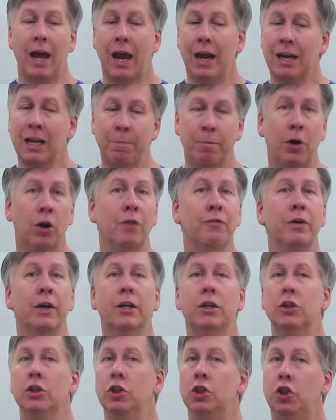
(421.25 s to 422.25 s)
any
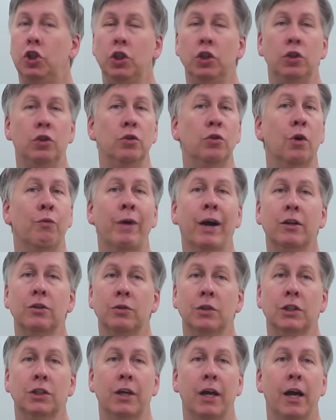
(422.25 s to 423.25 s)
pelvic GU or
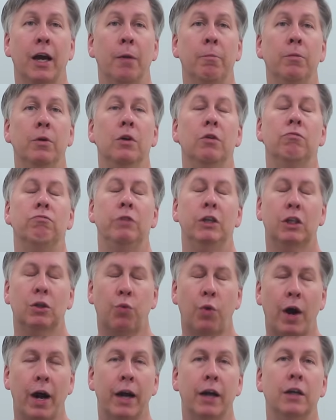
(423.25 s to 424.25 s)
rectal exam
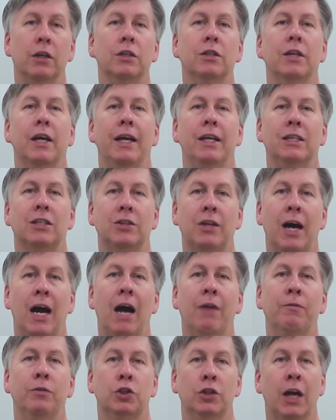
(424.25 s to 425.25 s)
requires a
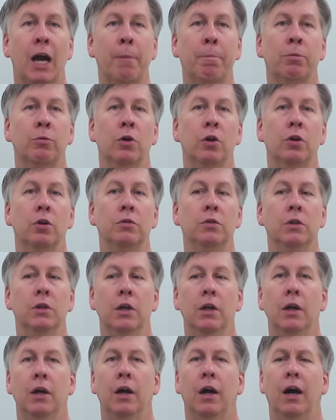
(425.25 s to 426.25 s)
staff chaperone,
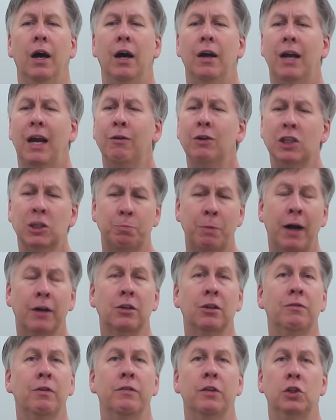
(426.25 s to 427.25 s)
uh,
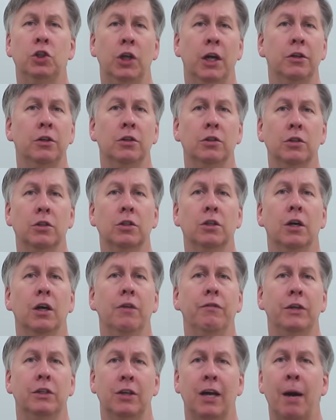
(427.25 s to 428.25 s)
irrespective of the genders
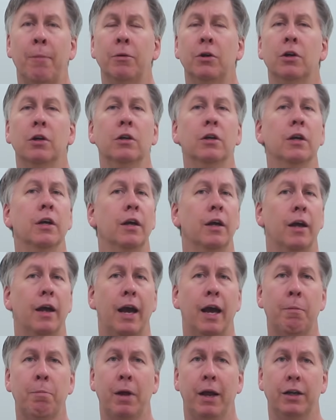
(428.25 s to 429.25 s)
of examiner
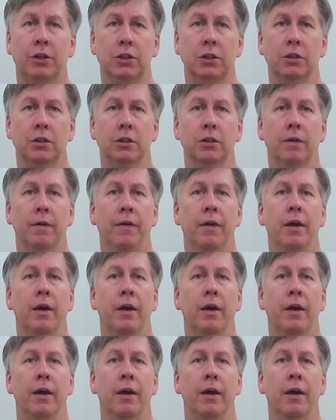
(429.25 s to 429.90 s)
and patient.